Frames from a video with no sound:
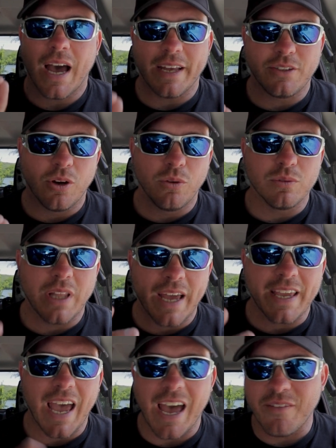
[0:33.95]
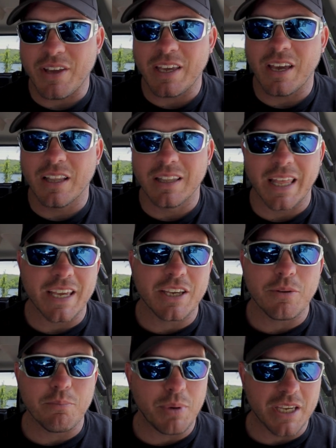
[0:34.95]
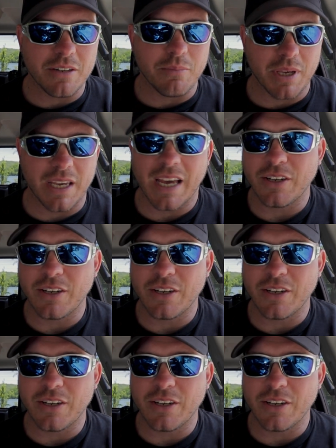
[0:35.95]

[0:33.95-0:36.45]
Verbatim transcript: I don't like having a lake beat me.